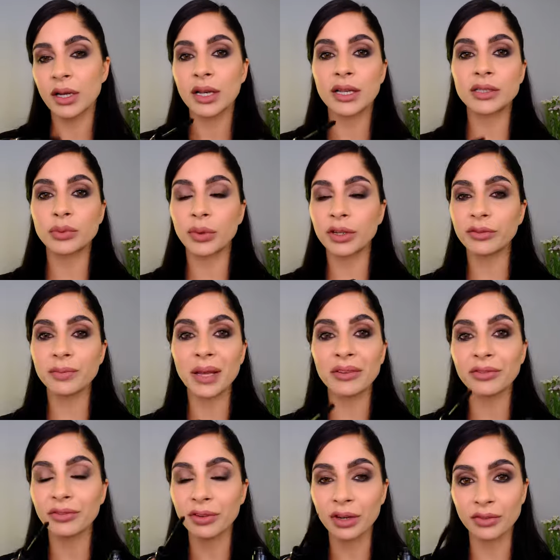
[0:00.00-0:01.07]
It's one of my
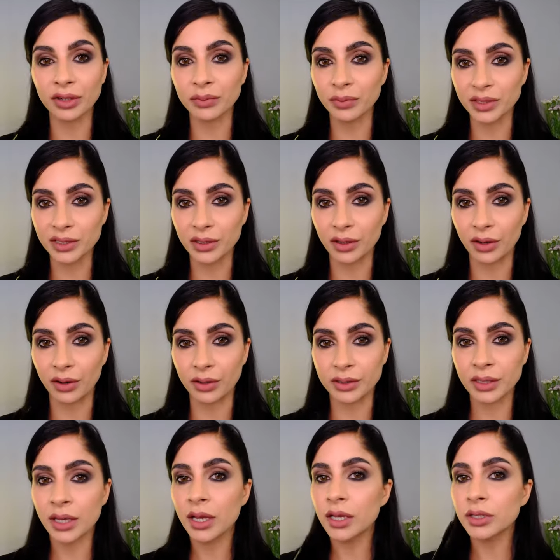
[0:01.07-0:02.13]
favorite mascaras.
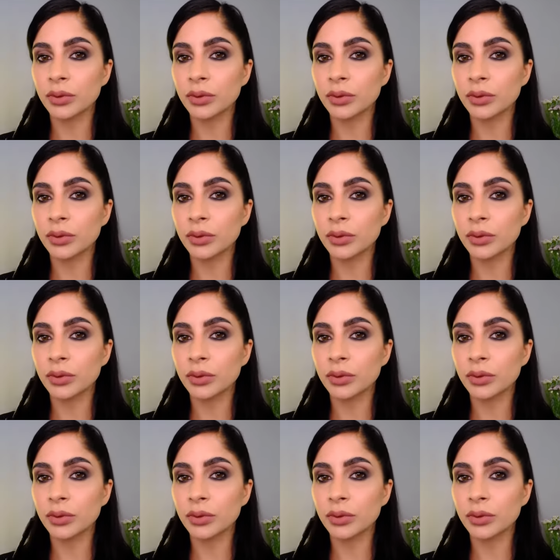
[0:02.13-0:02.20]
So